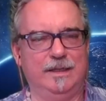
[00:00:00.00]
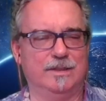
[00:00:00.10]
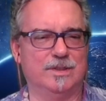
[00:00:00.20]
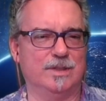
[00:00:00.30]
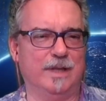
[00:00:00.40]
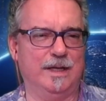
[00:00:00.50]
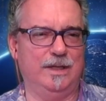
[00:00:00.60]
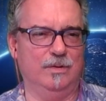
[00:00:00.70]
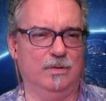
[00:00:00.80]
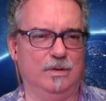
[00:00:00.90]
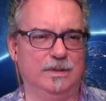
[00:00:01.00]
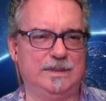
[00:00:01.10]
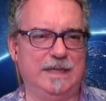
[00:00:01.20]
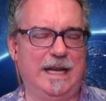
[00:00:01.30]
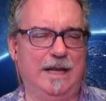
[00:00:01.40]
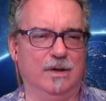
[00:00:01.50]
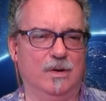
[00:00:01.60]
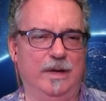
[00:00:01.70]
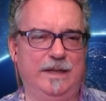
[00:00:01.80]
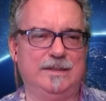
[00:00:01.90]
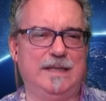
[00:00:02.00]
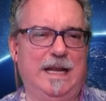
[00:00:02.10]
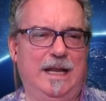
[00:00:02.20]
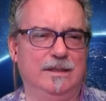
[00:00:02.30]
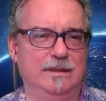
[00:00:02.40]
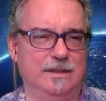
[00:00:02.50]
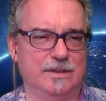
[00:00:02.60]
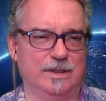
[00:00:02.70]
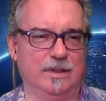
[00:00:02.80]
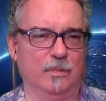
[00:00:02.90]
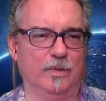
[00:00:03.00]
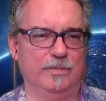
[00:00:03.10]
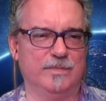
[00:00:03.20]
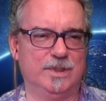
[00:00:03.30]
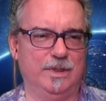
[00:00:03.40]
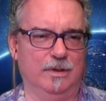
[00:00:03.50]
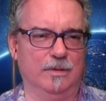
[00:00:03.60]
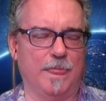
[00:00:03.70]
it's like your dad or granddad is in the room too